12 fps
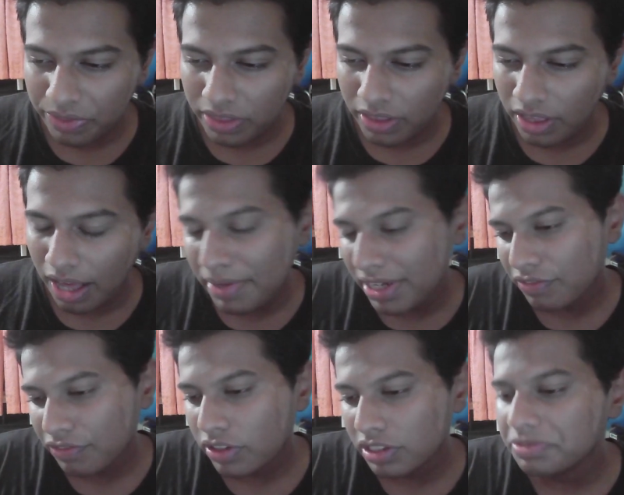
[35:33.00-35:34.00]
I mean, of
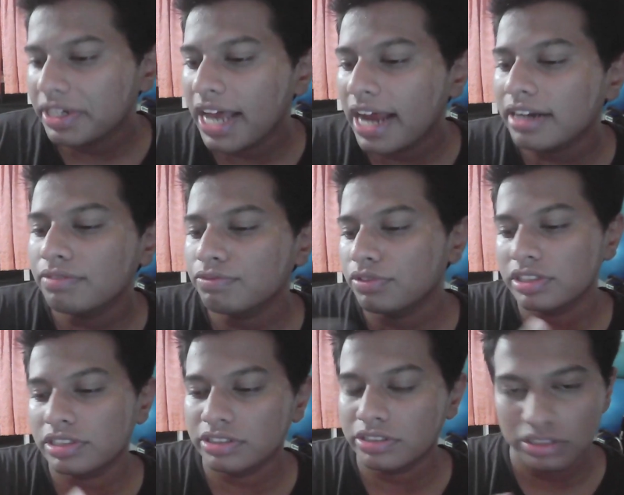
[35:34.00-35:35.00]
course, when Adam
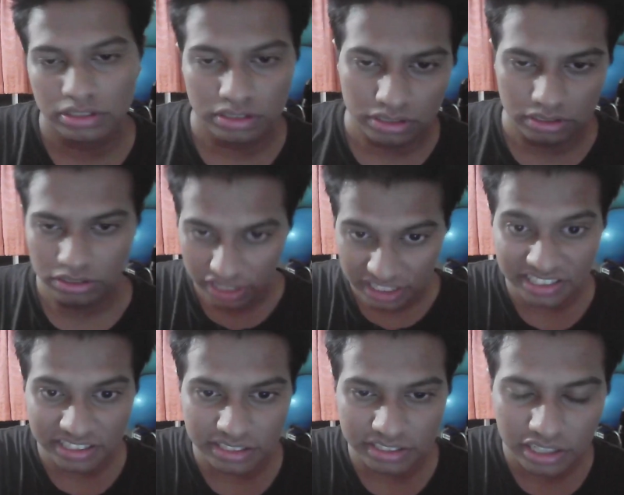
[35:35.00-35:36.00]
was
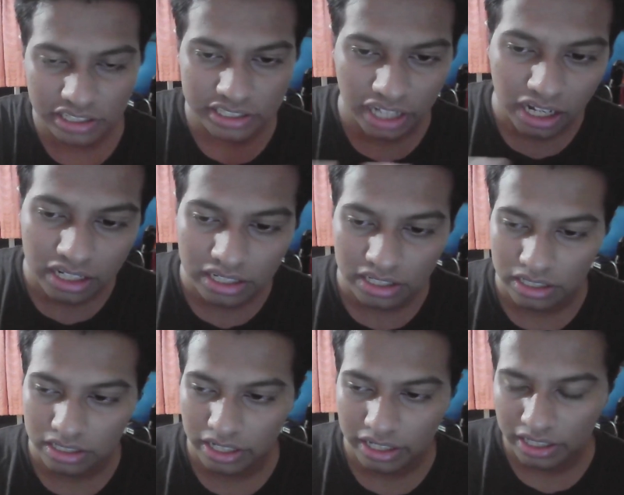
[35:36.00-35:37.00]
66 years younger
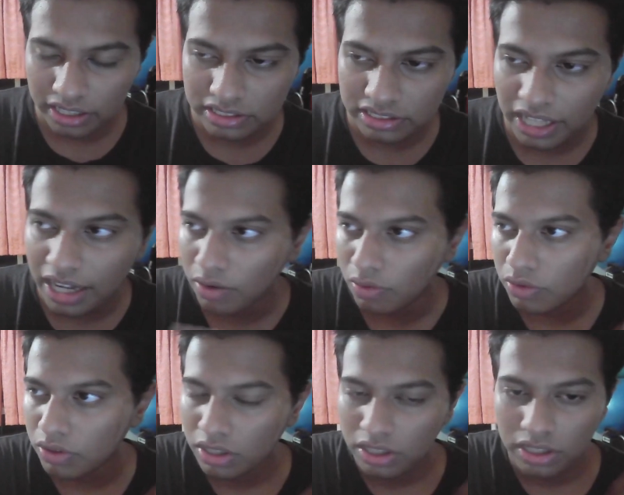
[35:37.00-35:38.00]
than he is now,
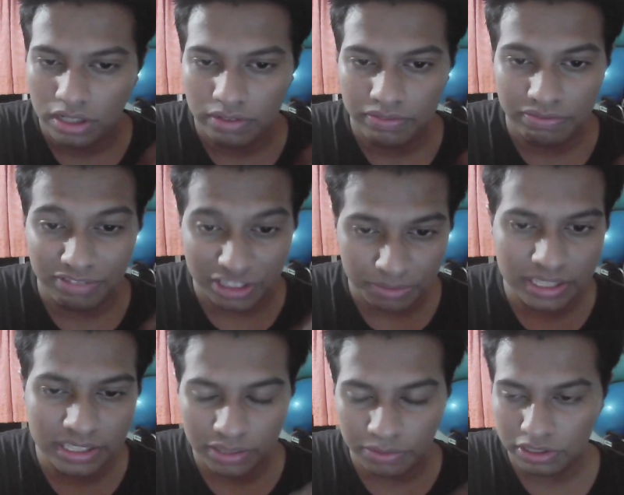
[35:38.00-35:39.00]
which means
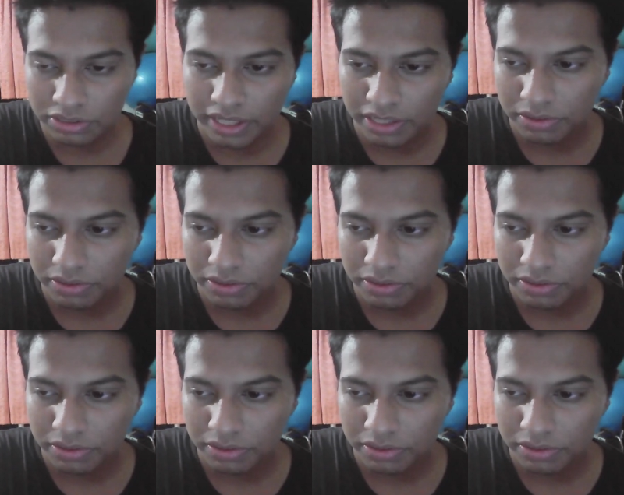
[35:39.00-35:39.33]
he was when he was